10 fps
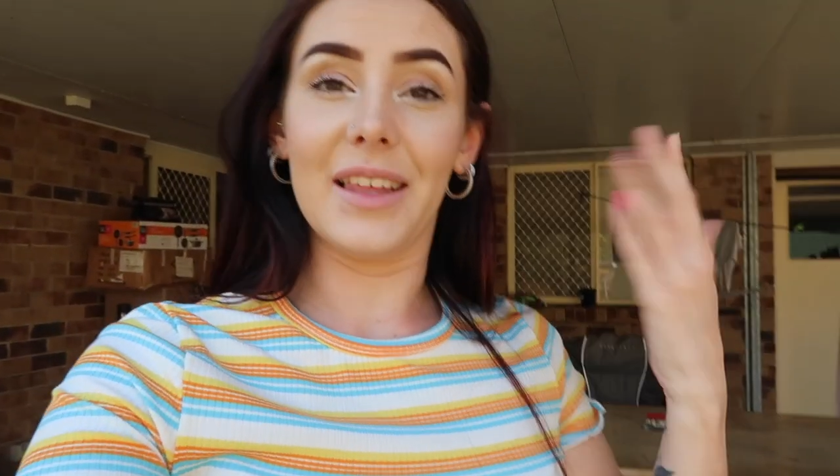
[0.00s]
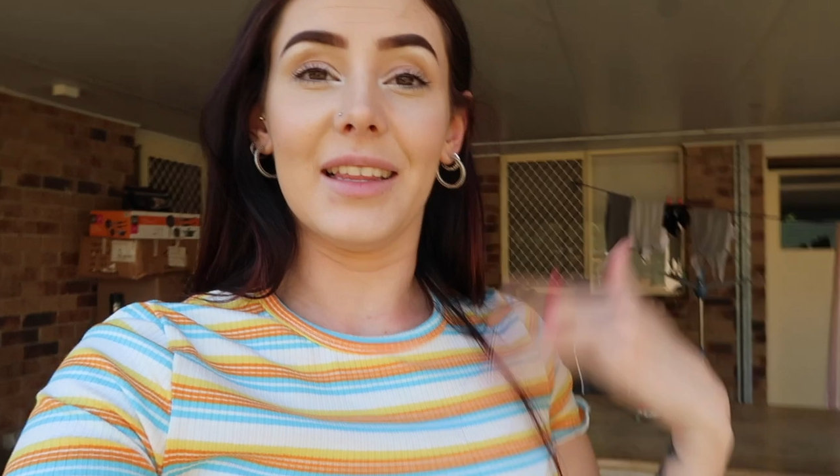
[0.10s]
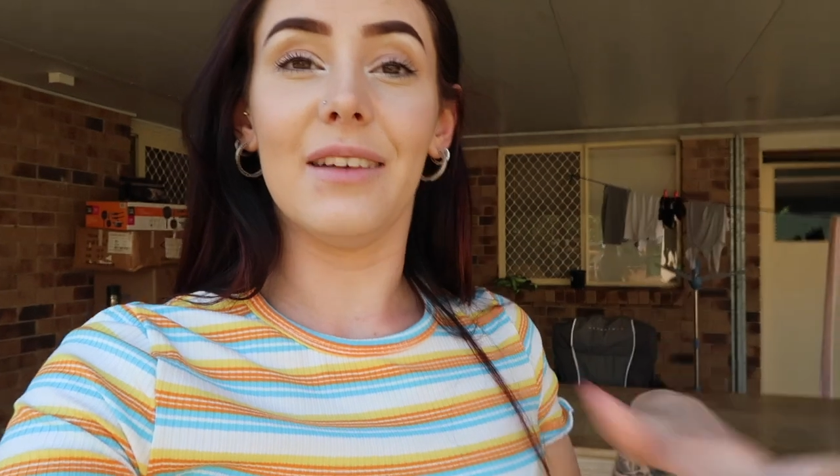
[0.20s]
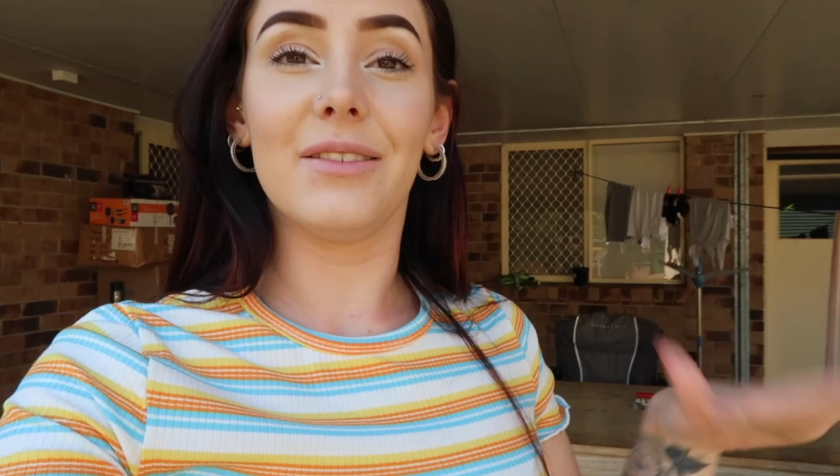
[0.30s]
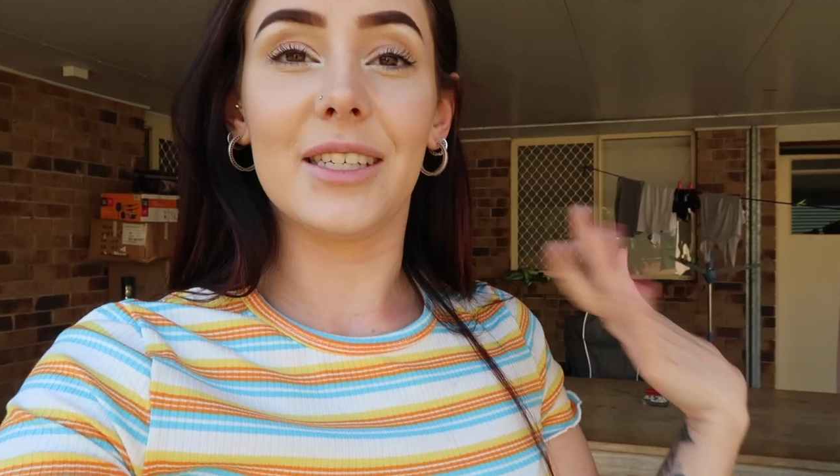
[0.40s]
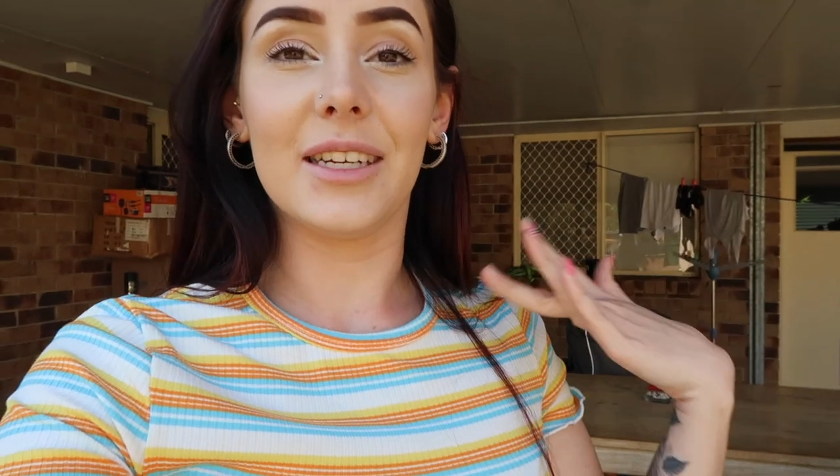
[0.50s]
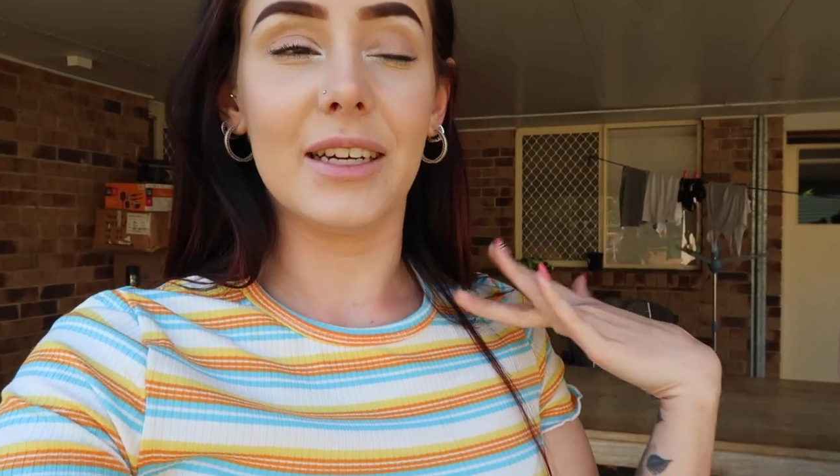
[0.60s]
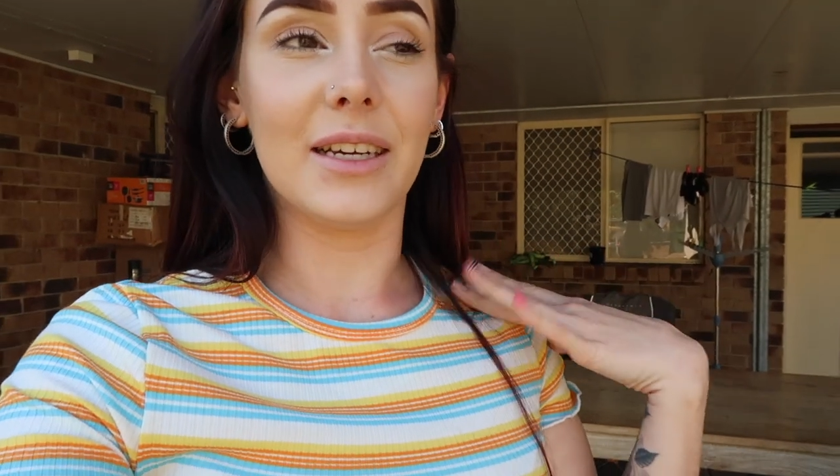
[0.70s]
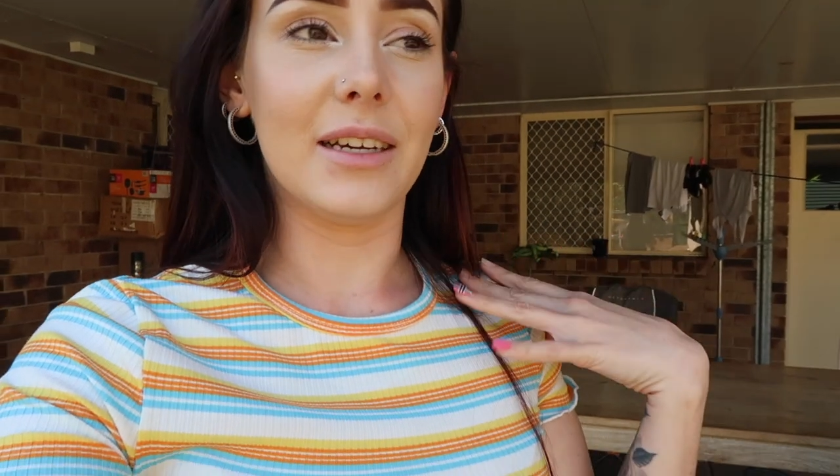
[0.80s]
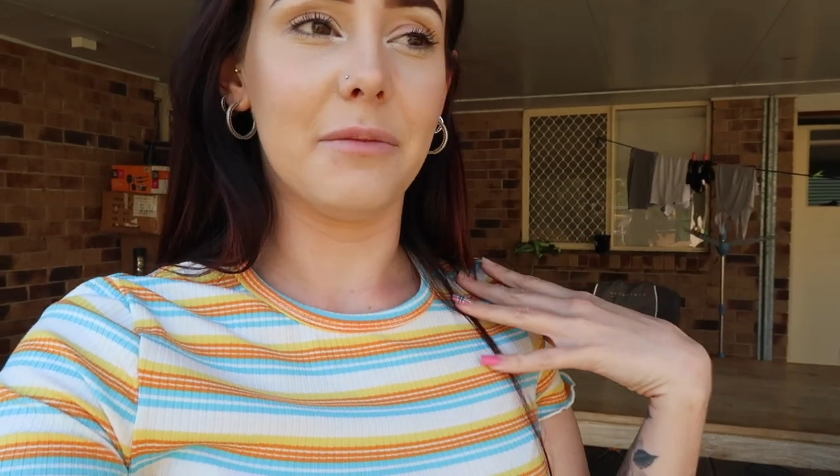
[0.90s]
He loves
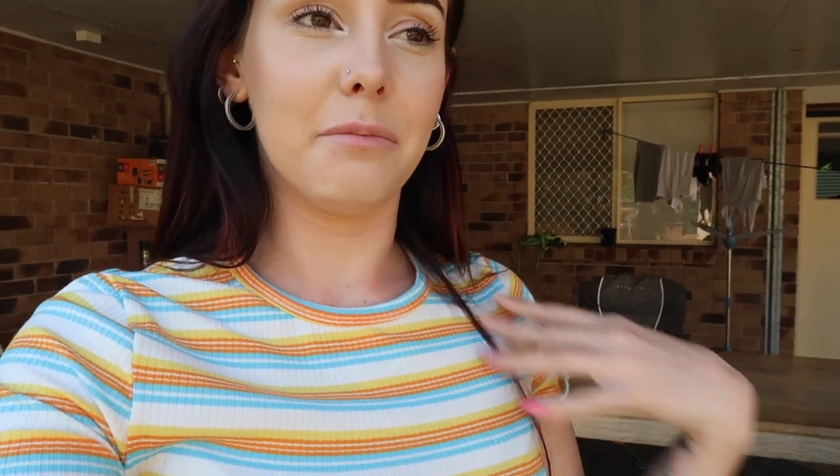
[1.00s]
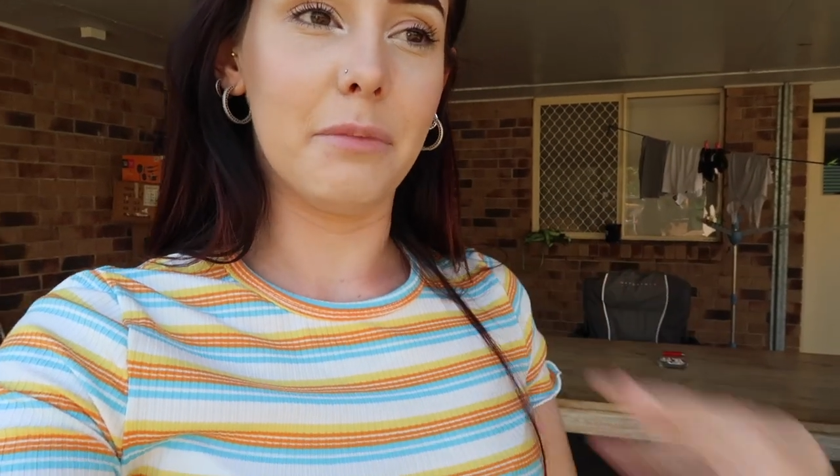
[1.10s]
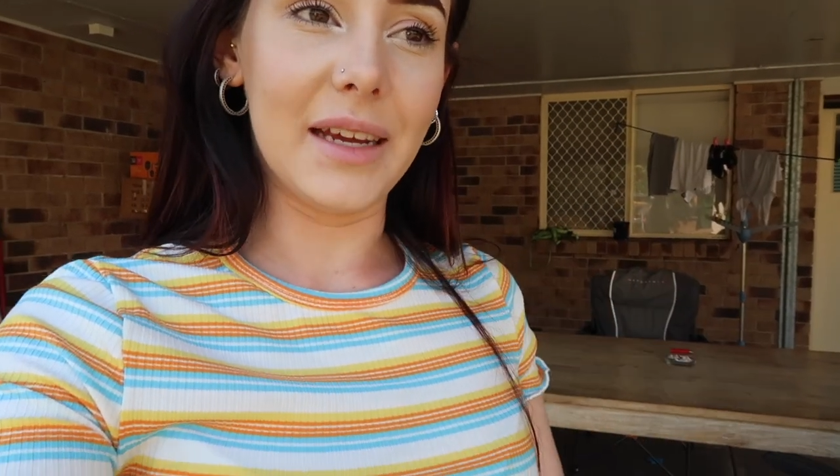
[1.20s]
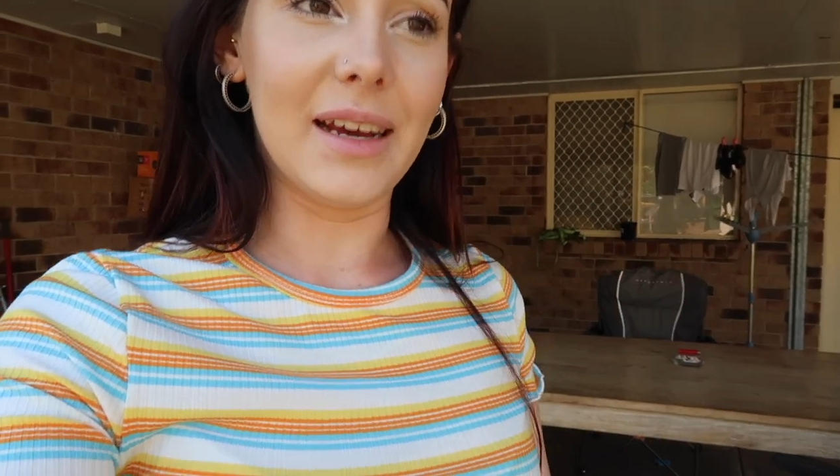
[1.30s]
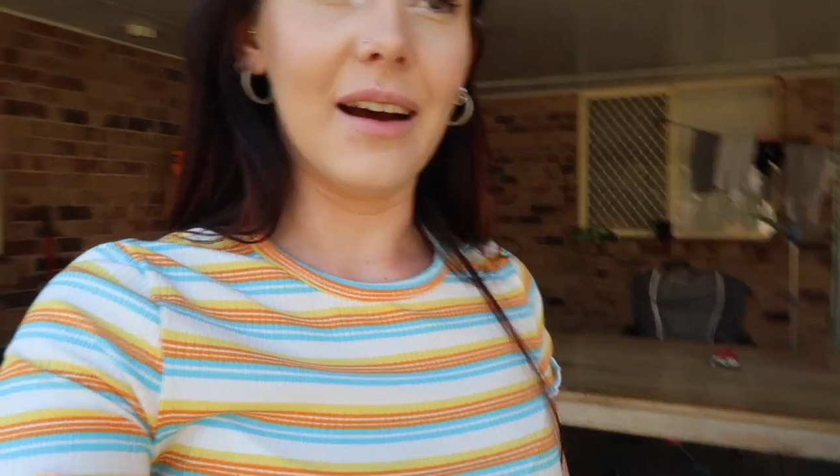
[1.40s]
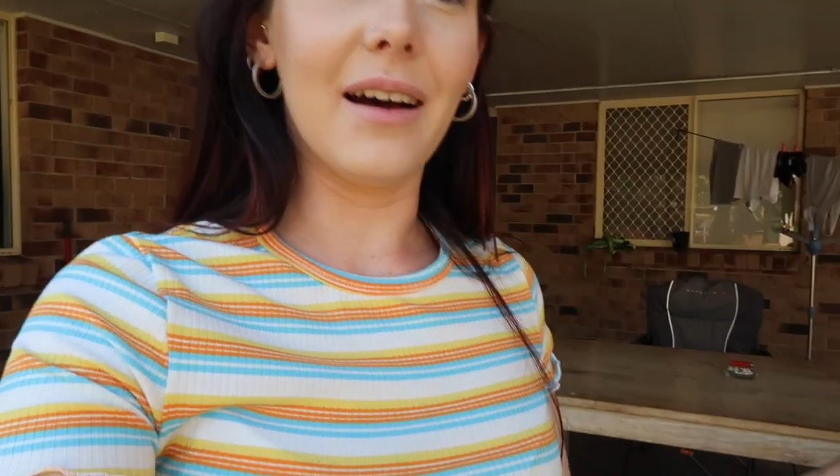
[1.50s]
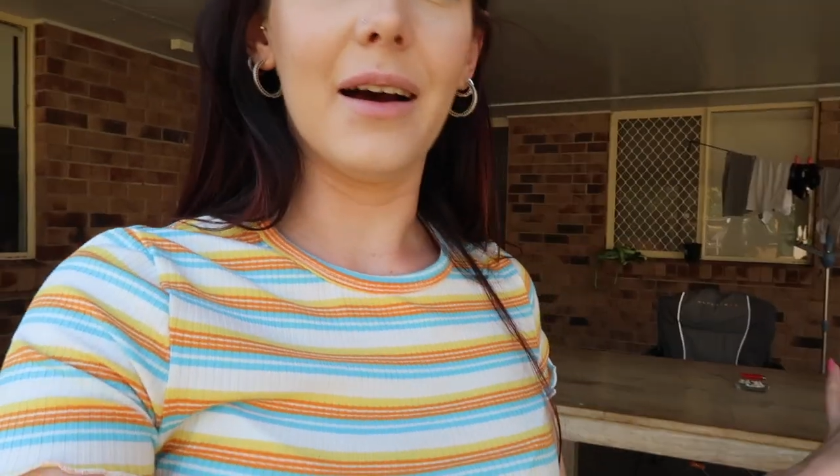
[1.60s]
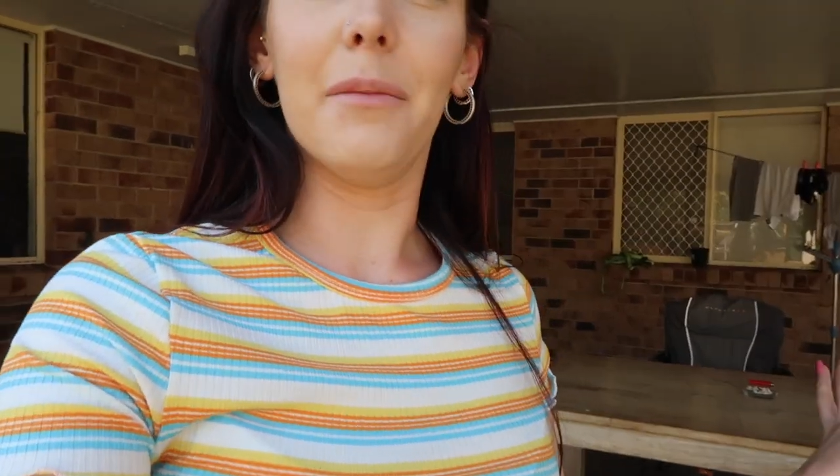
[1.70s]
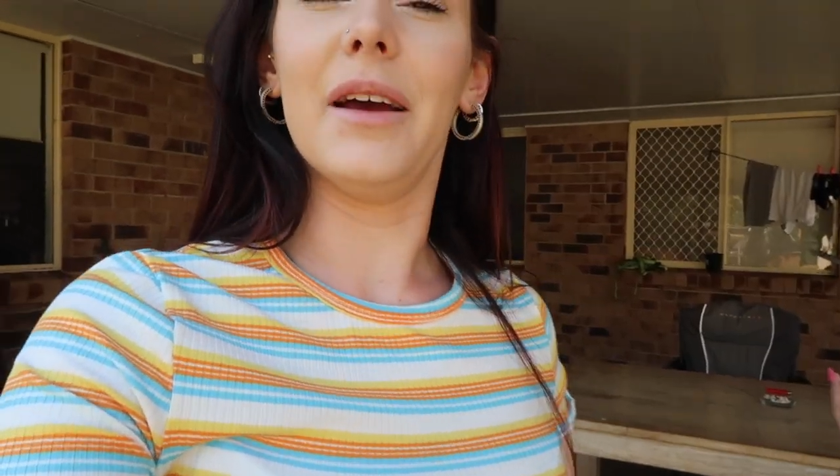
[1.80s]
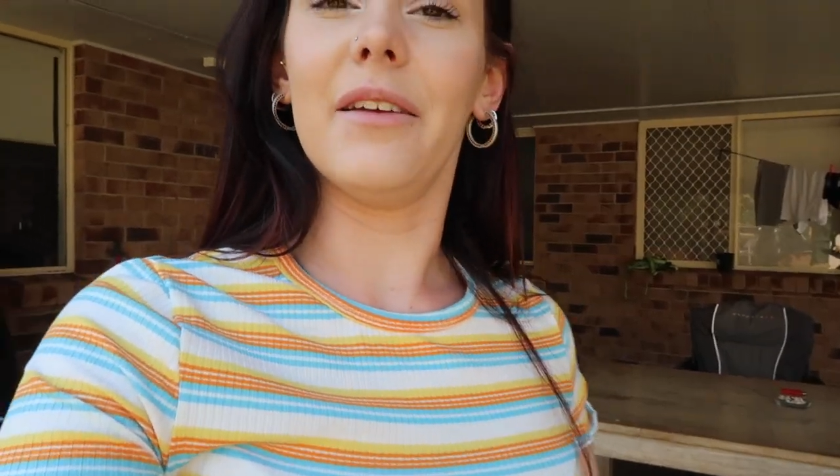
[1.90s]
to be
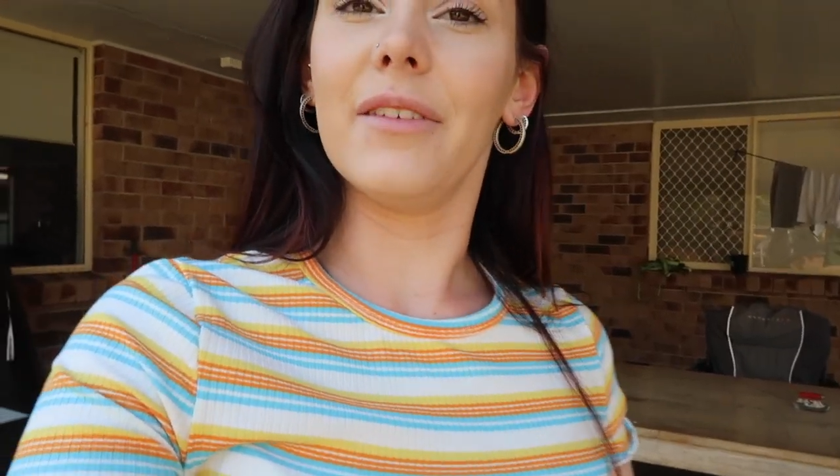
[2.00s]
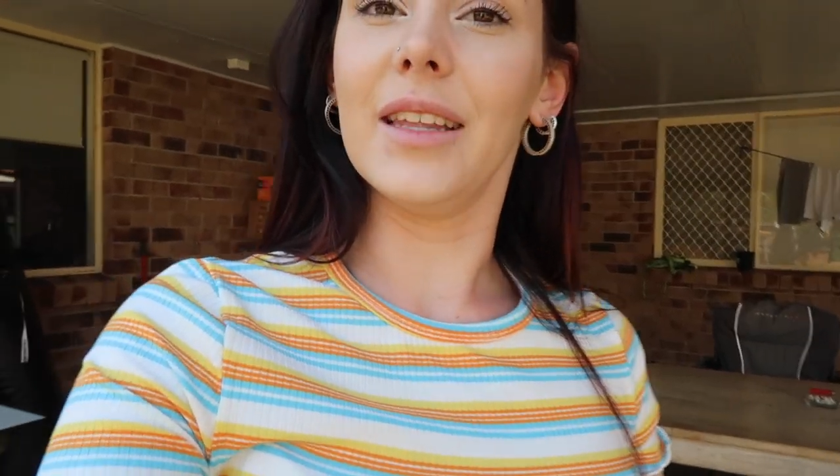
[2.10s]
calm and